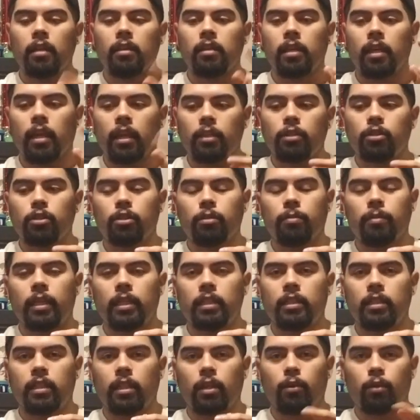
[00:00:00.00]
the
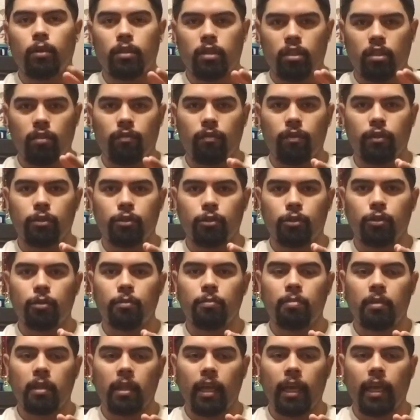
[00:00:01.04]
instruments that Christopher Drew
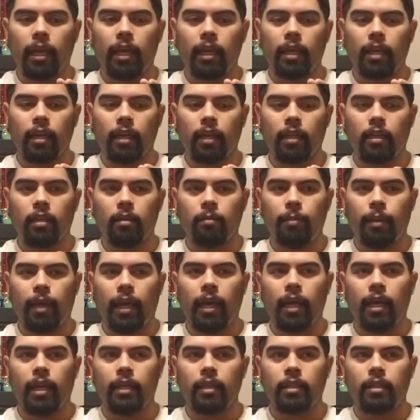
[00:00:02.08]
played in the
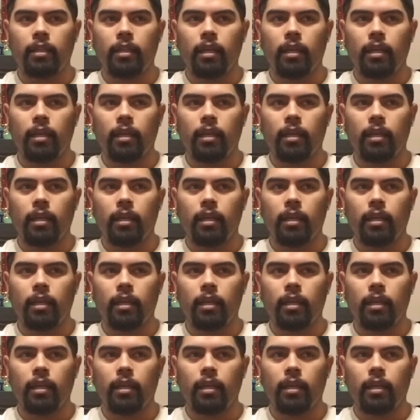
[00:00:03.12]
band,